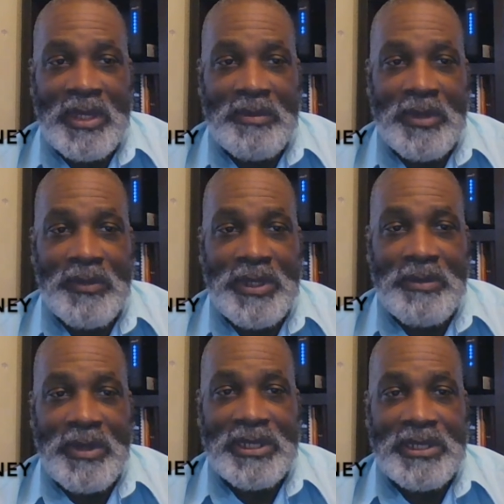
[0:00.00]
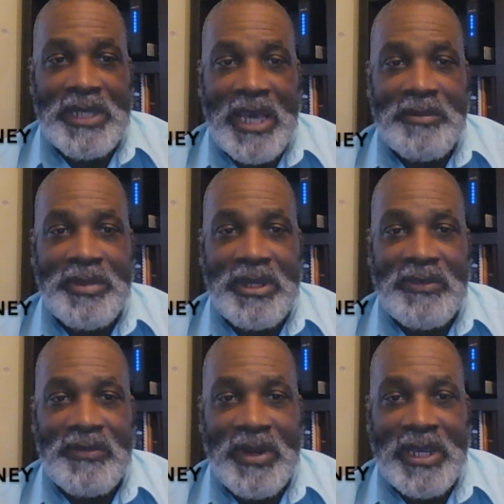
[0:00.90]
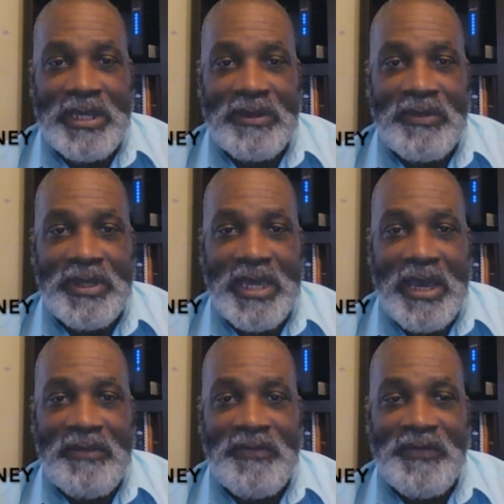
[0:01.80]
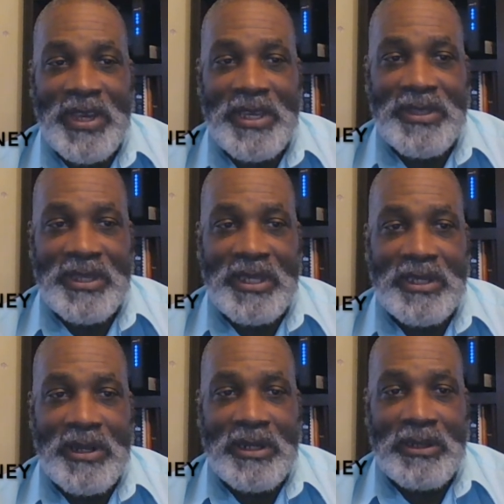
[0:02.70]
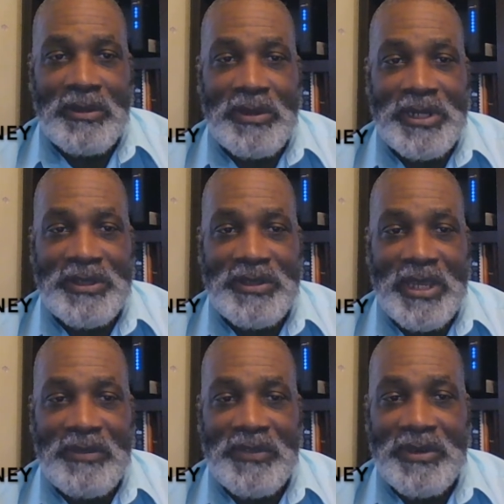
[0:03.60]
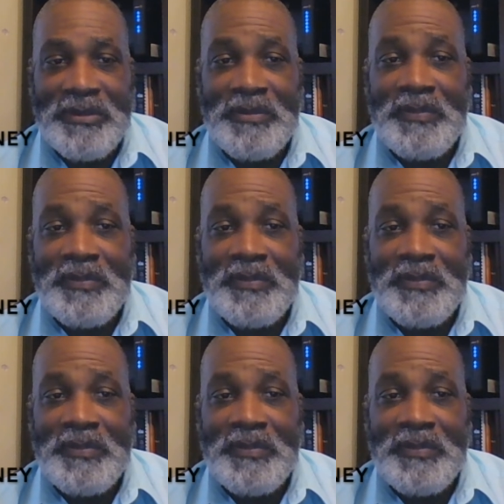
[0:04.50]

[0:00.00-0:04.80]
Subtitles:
but we must not be afraid if we have faith in our Lord and Savior.